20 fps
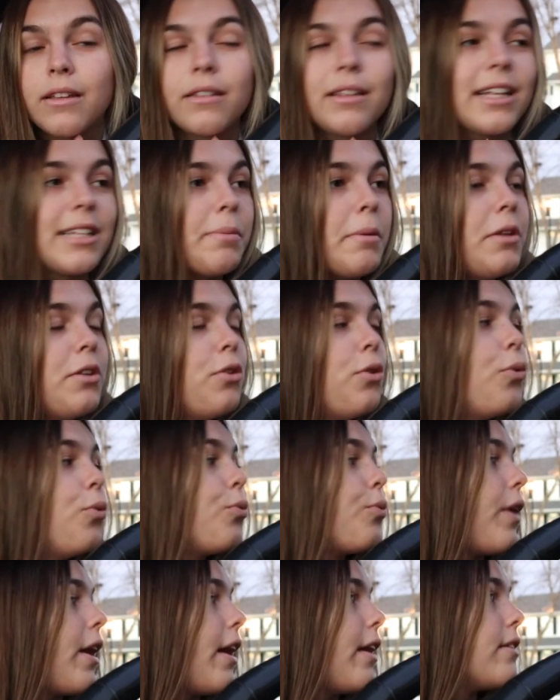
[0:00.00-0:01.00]
that's my
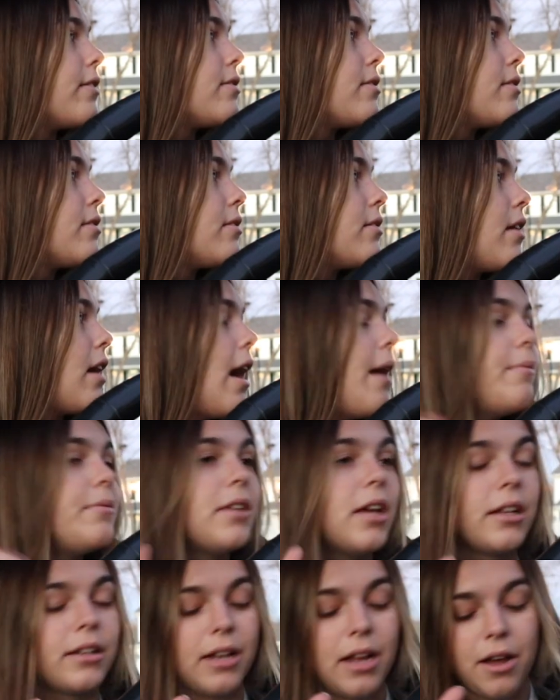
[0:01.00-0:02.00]
little rant. I'm
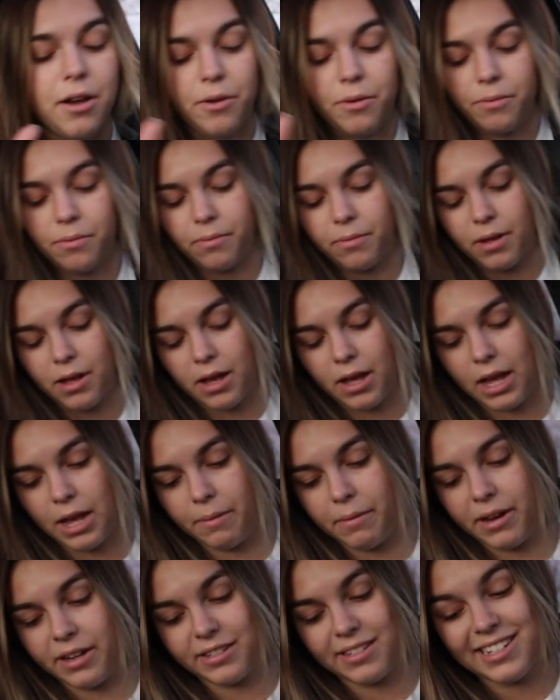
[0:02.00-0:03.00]
done now.
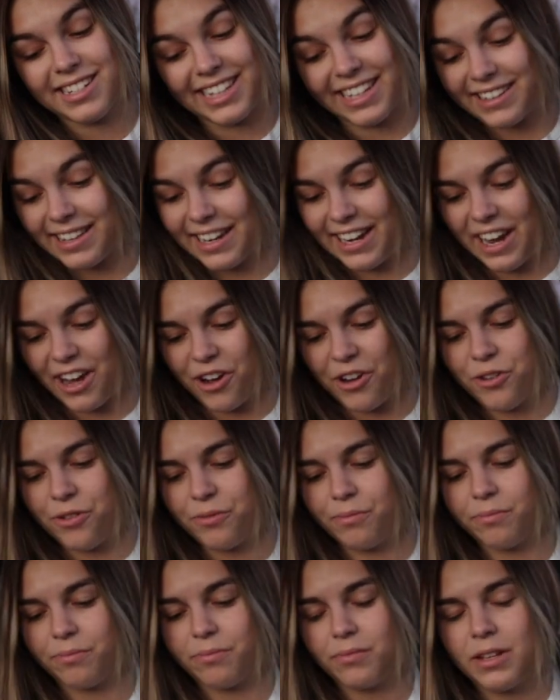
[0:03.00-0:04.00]
I just had to get that
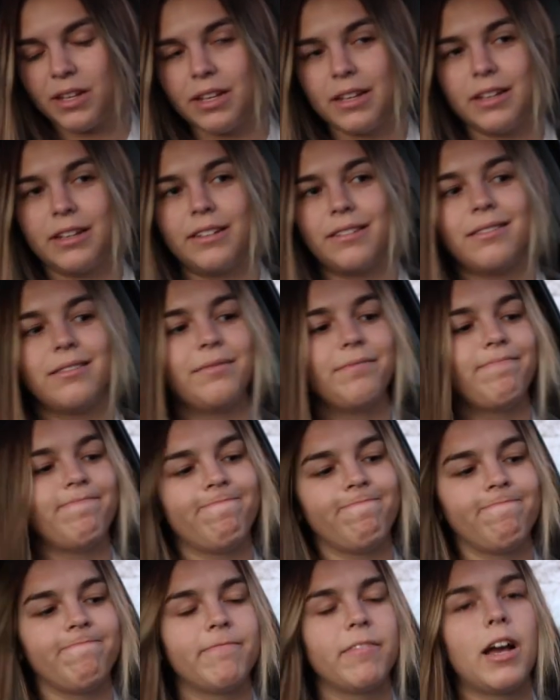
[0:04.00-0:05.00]
out.
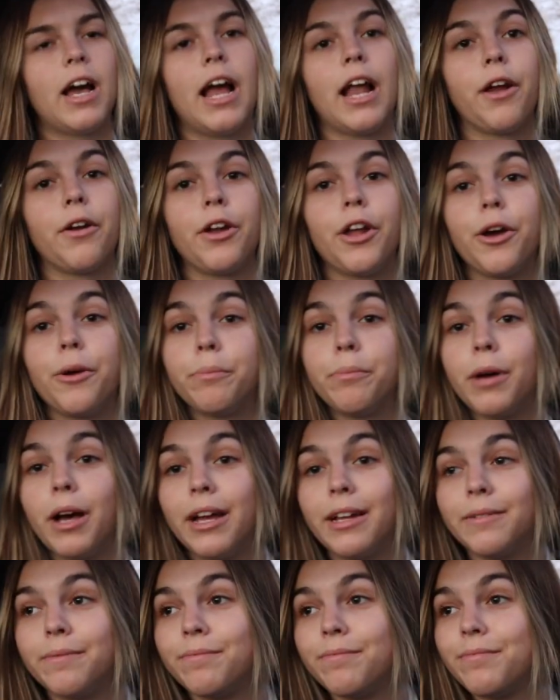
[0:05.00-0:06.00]
I don't know,
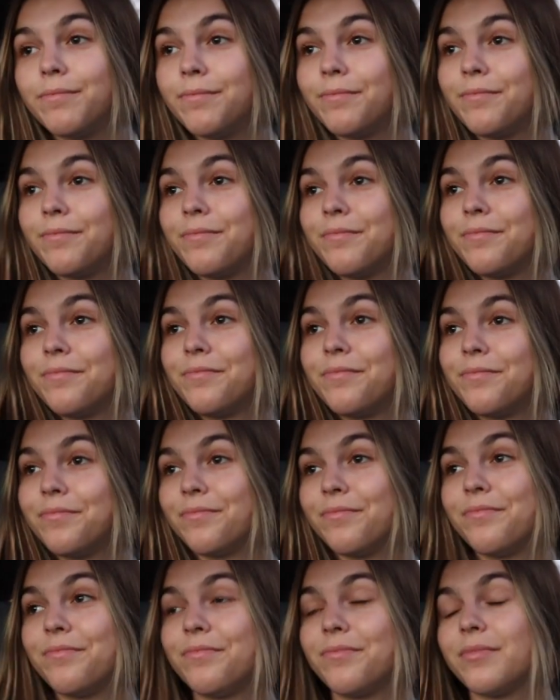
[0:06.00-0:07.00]
but
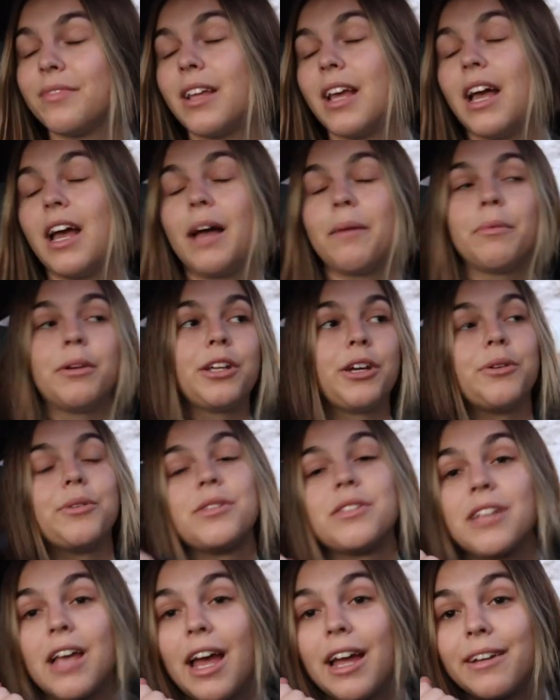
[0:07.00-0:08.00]
I'm gonna go
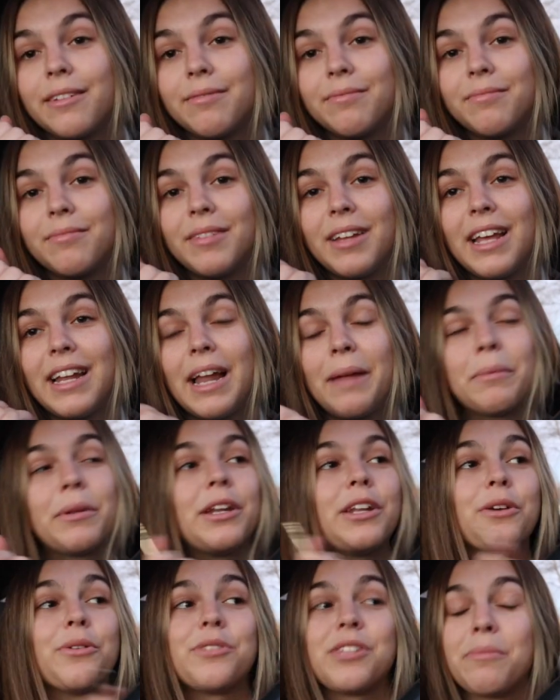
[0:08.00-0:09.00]
inside, and I'm
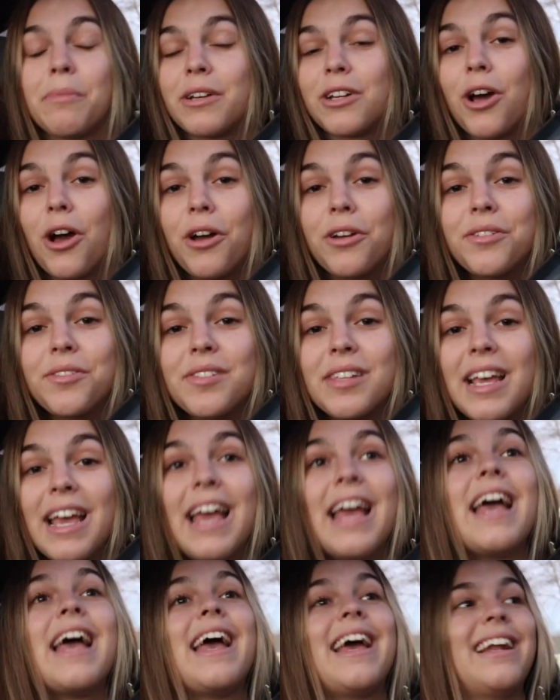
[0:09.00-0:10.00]
gonna go see my dogs,
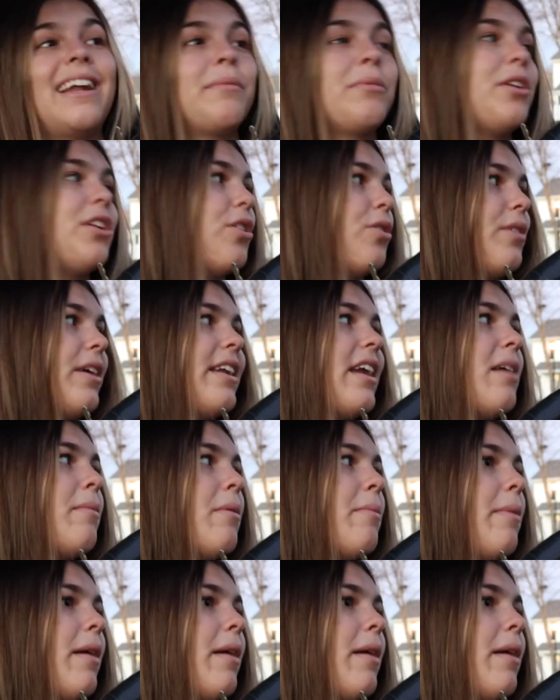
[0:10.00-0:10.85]
and I'm gonna go lay down on my